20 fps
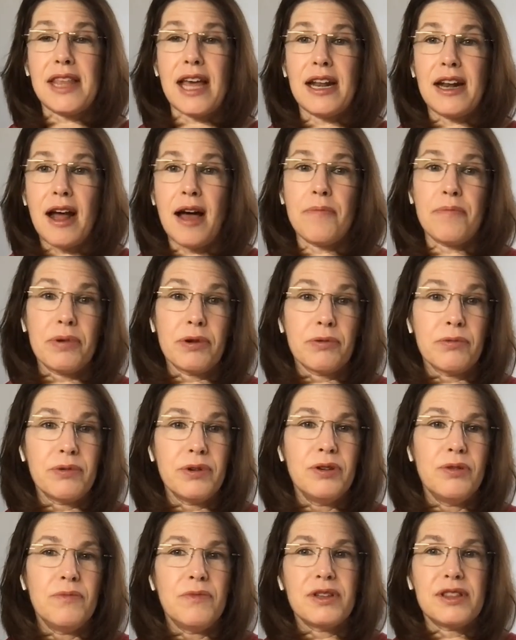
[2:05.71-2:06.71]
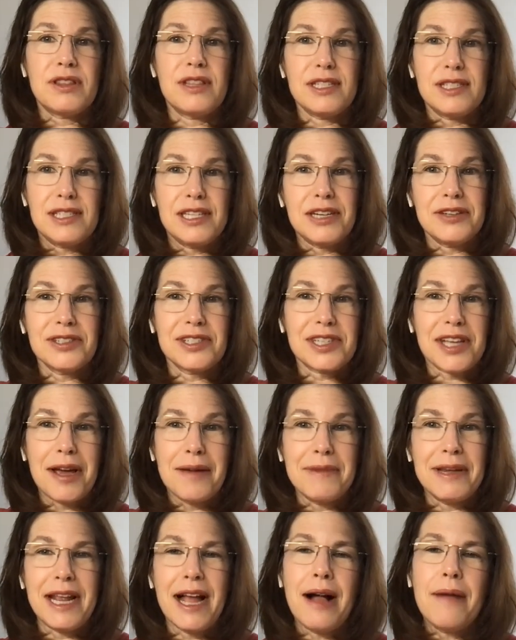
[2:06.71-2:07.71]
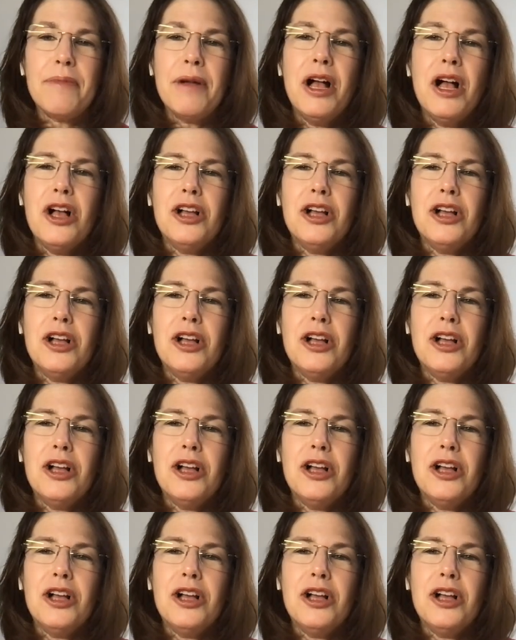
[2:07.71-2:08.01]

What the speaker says: that upper room with the stairs coming up.